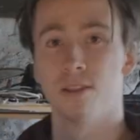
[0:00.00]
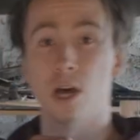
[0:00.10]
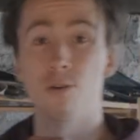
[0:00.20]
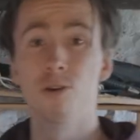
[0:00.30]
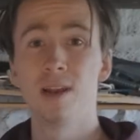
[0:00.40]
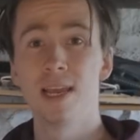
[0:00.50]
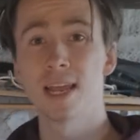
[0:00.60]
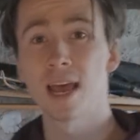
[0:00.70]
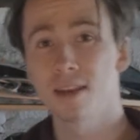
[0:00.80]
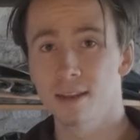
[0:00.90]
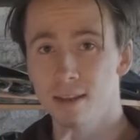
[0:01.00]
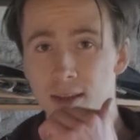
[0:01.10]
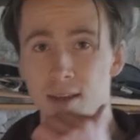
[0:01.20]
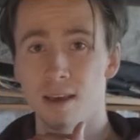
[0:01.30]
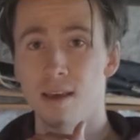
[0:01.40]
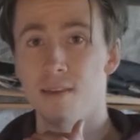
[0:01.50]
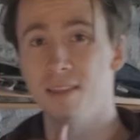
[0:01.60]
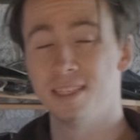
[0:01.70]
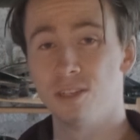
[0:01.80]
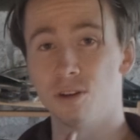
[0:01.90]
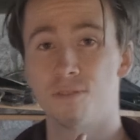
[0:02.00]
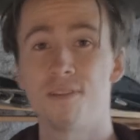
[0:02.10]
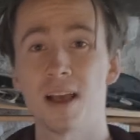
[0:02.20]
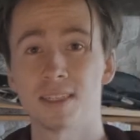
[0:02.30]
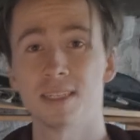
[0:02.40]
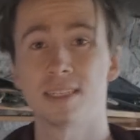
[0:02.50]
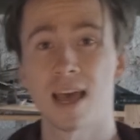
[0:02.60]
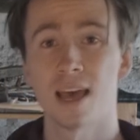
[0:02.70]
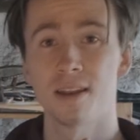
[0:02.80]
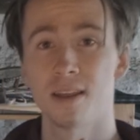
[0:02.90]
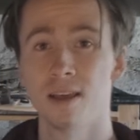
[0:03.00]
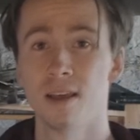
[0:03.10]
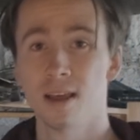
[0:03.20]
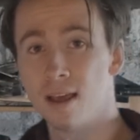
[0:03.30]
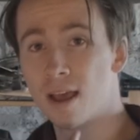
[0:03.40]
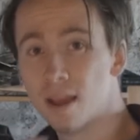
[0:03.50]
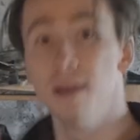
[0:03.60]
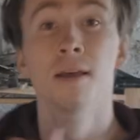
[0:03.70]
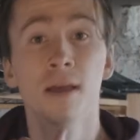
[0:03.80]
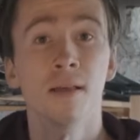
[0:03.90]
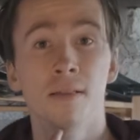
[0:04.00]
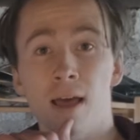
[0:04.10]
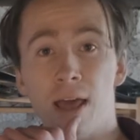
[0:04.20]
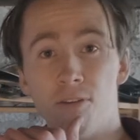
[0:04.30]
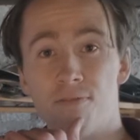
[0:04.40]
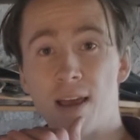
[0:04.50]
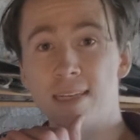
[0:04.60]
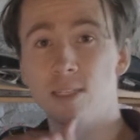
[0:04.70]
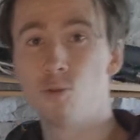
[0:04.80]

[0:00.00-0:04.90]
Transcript: Now your lead hand, this is your fastest hand and your fastest